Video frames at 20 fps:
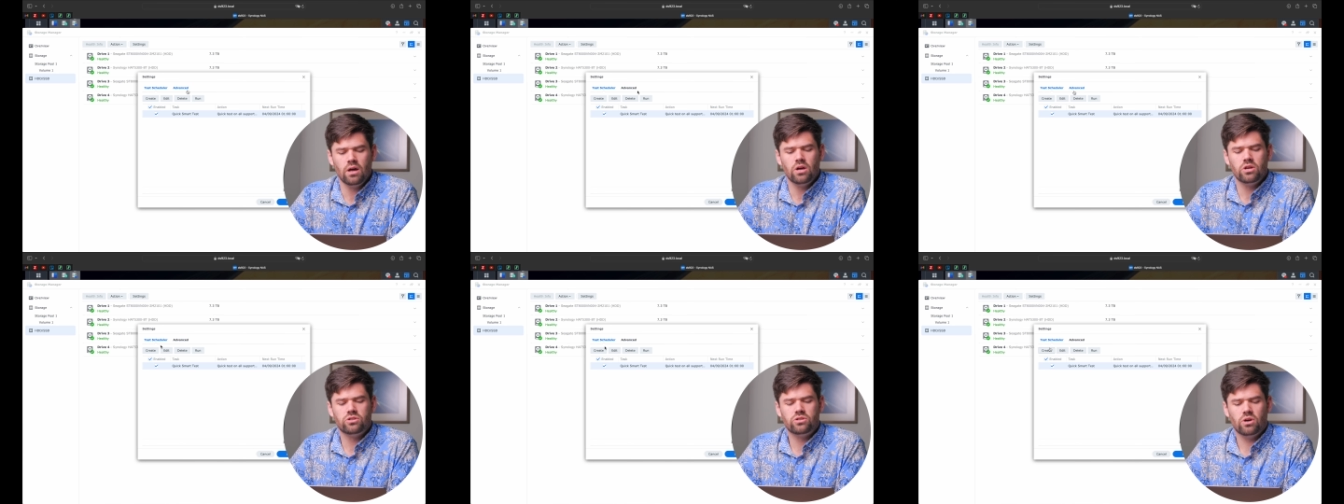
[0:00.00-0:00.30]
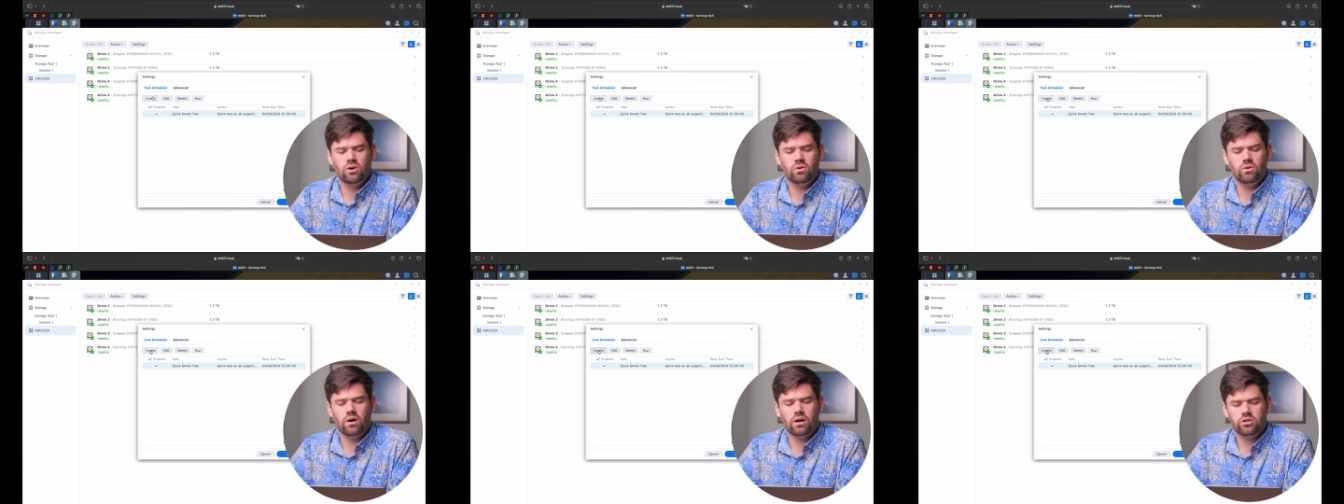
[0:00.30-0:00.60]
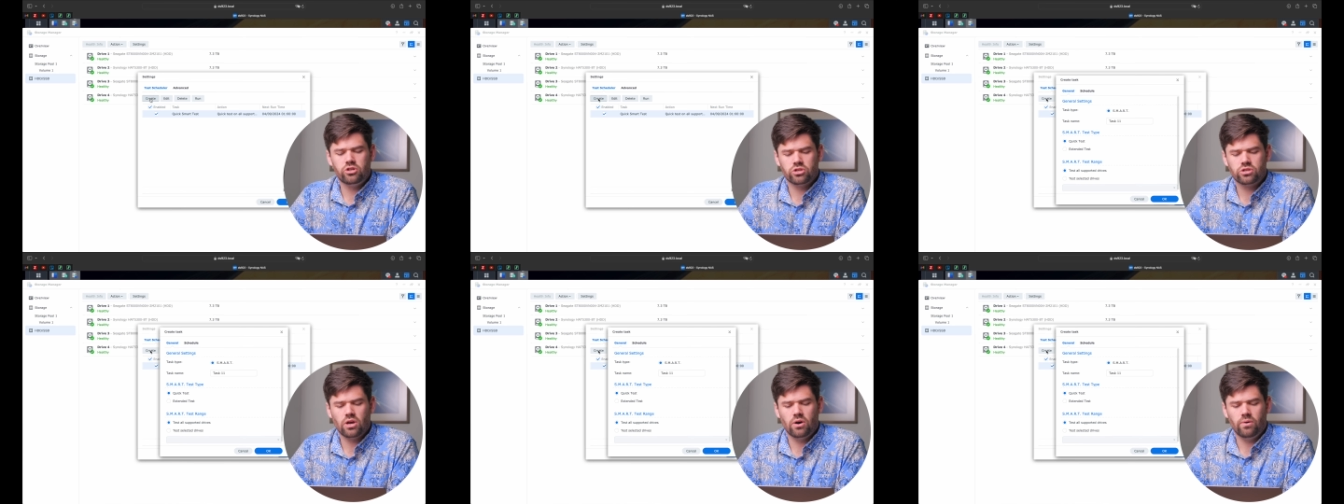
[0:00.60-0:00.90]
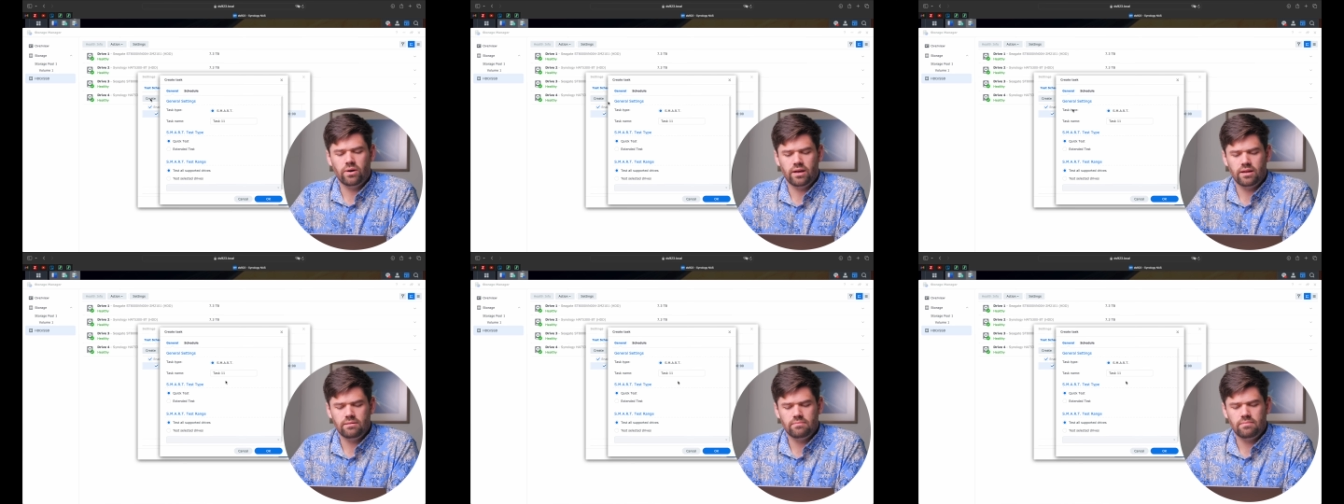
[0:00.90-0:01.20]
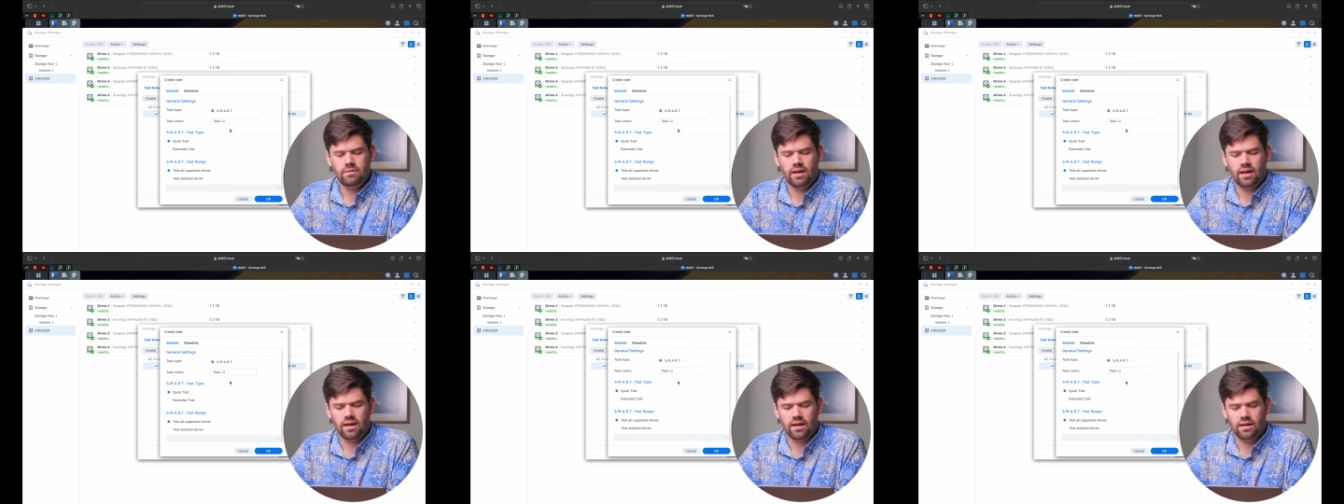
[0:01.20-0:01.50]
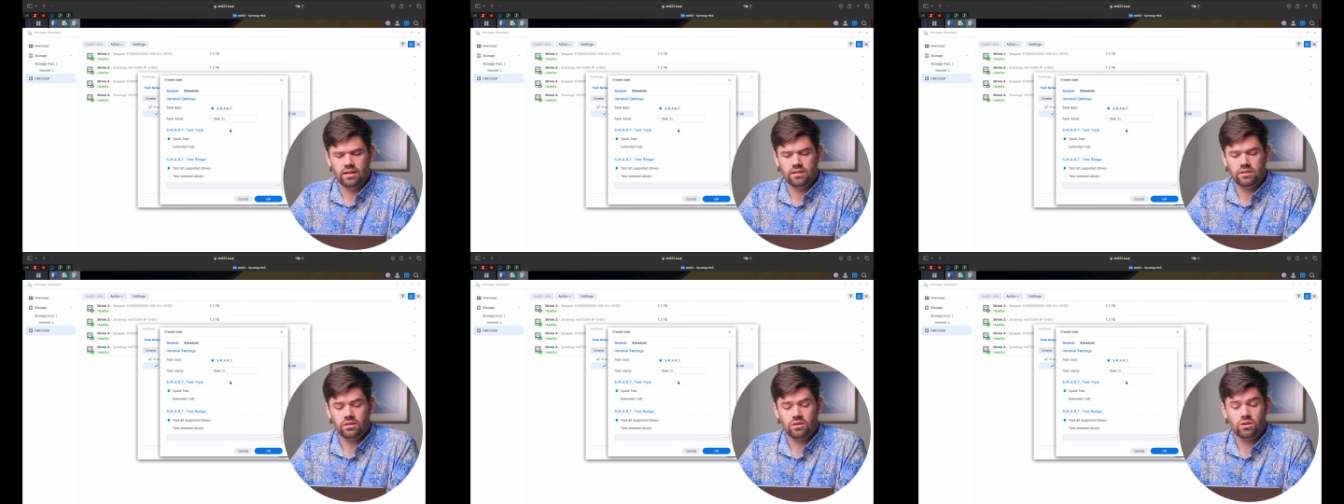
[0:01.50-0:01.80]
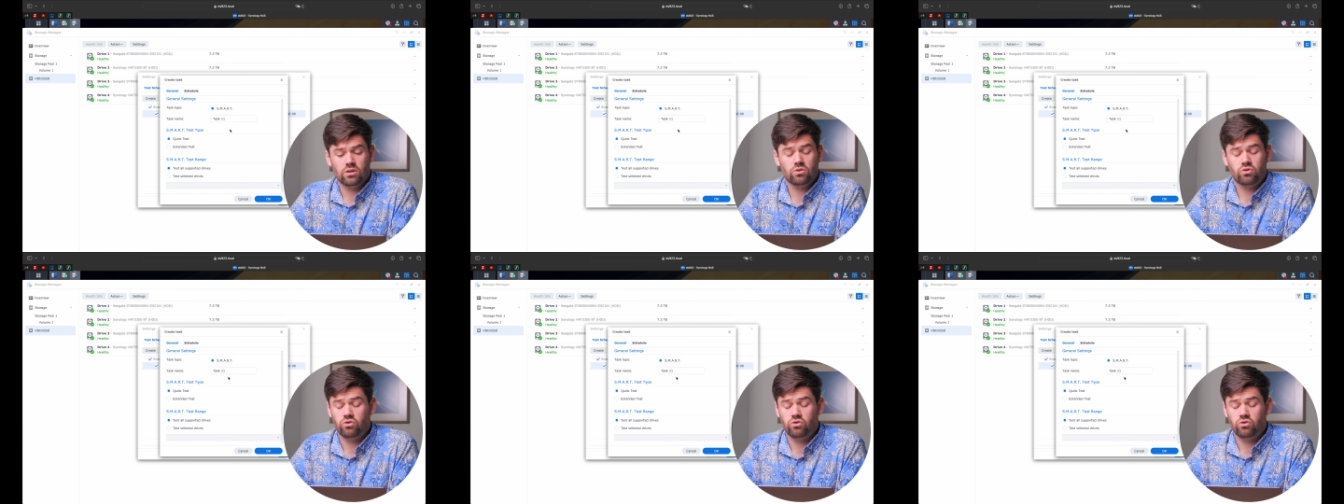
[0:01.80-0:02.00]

So just go in and